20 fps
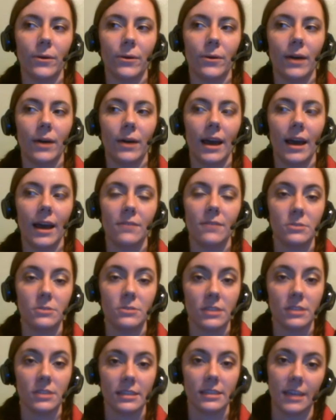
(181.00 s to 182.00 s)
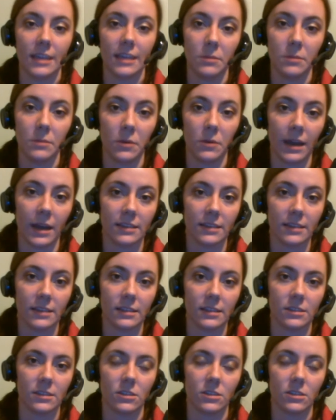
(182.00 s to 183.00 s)
I've used the same UI
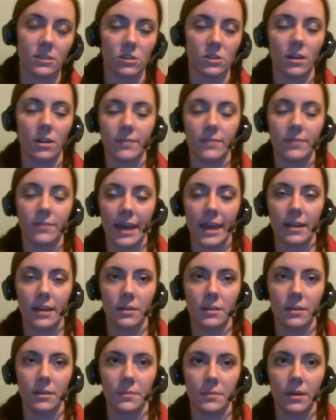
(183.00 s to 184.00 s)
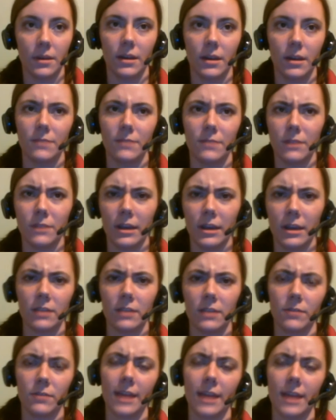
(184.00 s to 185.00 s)
since the start of Kata, very end
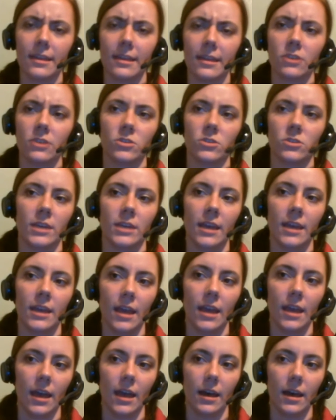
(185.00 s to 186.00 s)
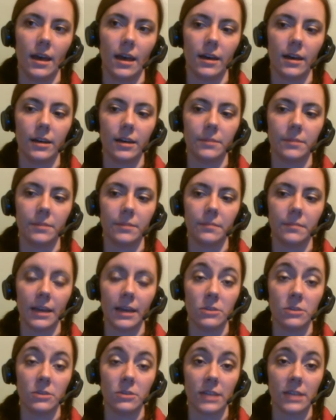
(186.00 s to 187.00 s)
of Wrath actually. I
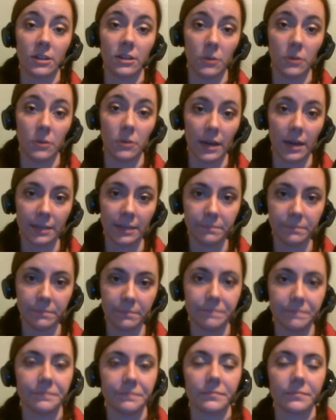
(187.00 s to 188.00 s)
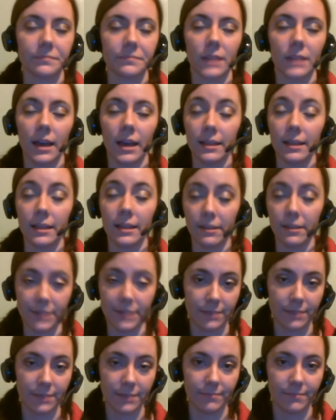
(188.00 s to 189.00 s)
use LUI. I love
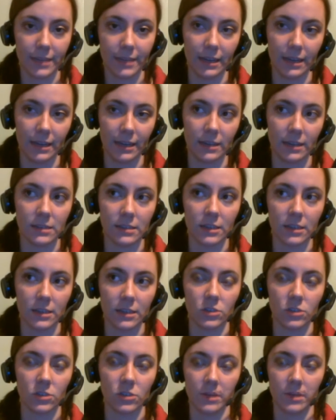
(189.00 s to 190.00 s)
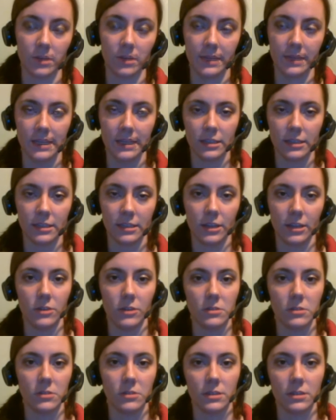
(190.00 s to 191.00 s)
it. It is extremely easy to
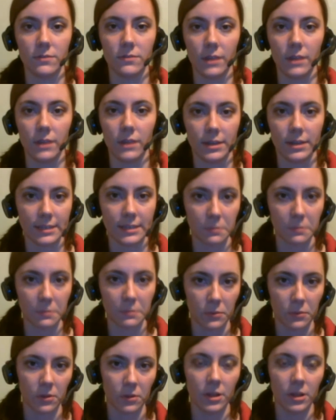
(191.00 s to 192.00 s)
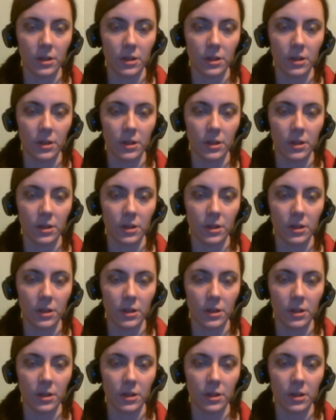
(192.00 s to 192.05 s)
use. It's very simple.